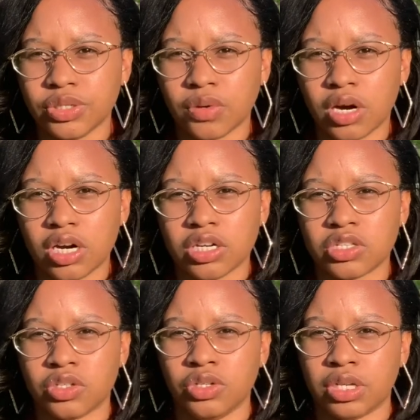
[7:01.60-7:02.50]
you
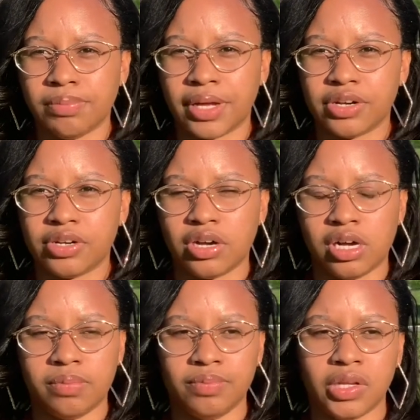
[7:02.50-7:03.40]
are so you can better
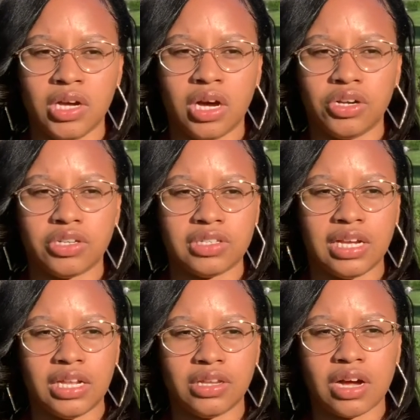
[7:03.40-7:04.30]

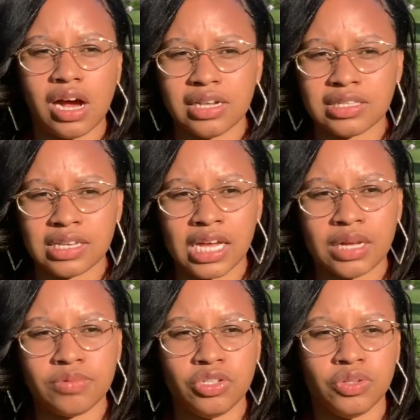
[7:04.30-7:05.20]
understand the
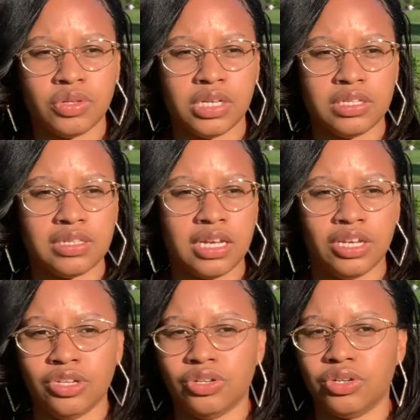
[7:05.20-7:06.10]
concepts. You can say
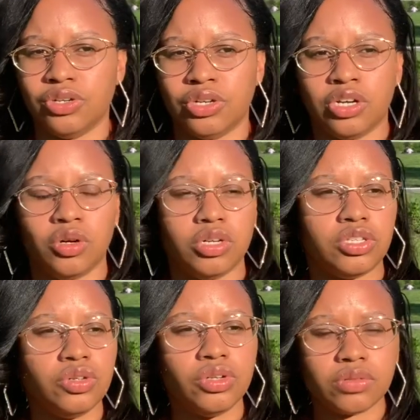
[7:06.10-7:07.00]
you're gonna go
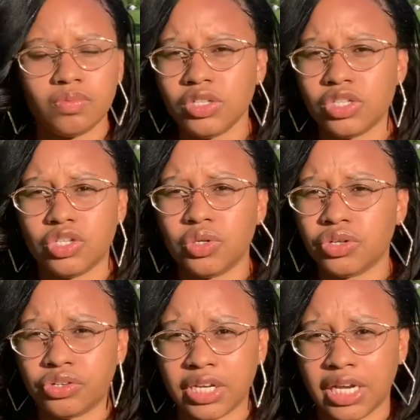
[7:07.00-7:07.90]
to
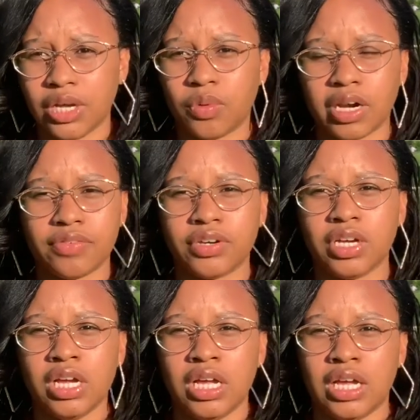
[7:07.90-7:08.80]
tutoring,
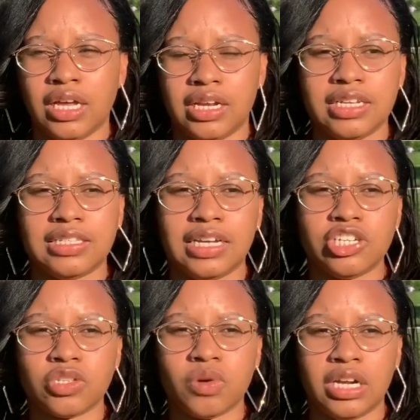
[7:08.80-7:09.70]
whatever it is. They
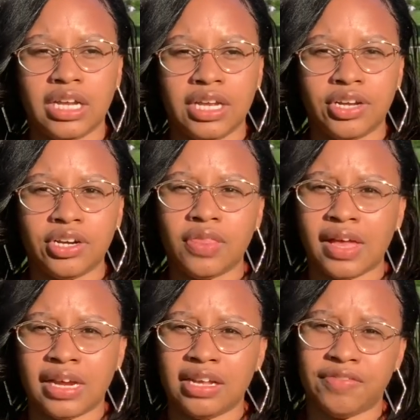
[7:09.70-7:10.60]
just want to hear
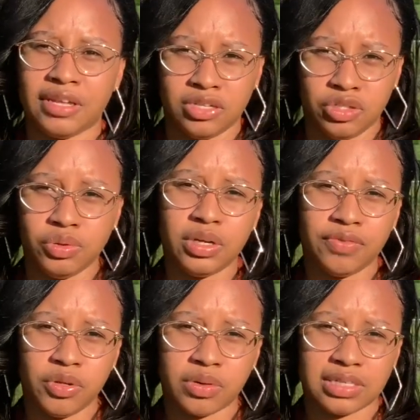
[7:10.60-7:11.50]
that if they do
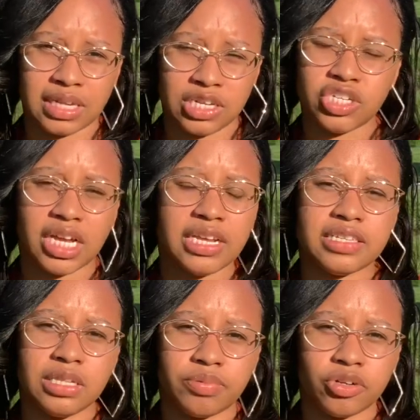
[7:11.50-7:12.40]
give you a second
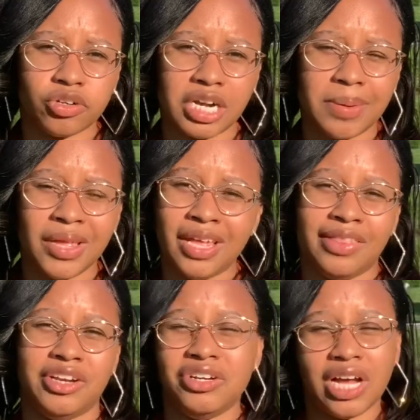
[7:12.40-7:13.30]
chance in the program,
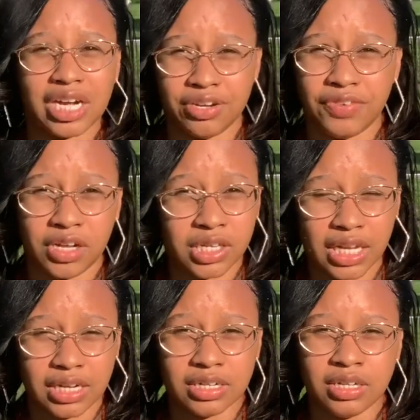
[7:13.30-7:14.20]
that you're not going to fail
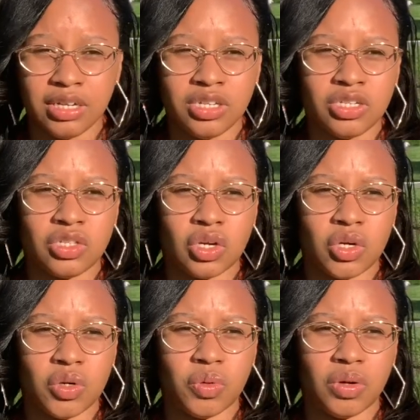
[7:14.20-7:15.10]
again.
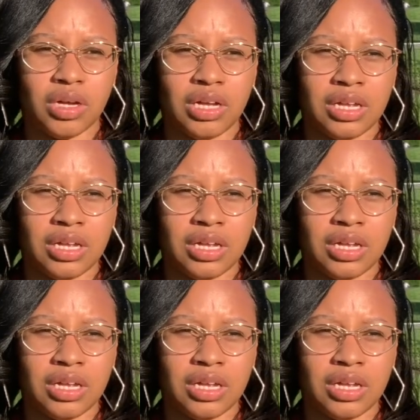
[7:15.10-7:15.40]
So